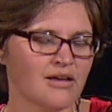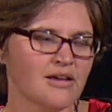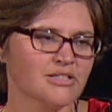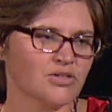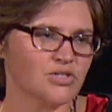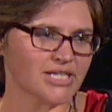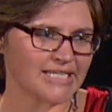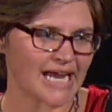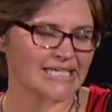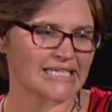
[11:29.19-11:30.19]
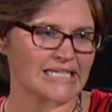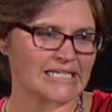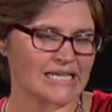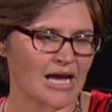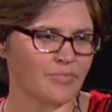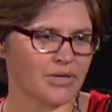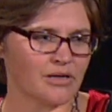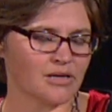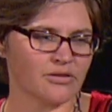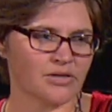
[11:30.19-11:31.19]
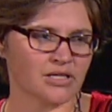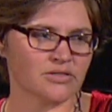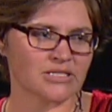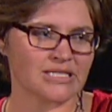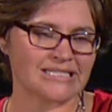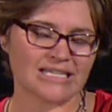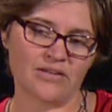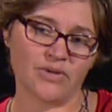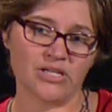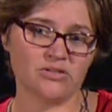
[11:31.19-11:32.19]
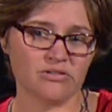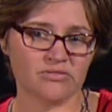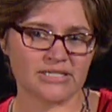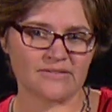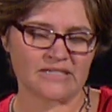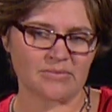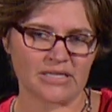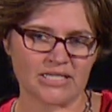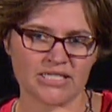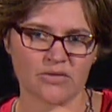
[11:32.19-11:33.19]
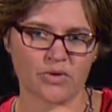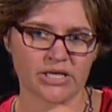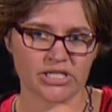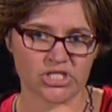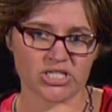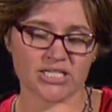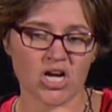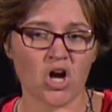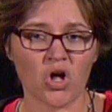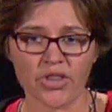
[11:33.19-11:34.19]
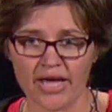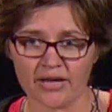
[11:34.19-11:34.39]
So just asking to not be included on those lists, and when you do receive something that's unwanted, just call that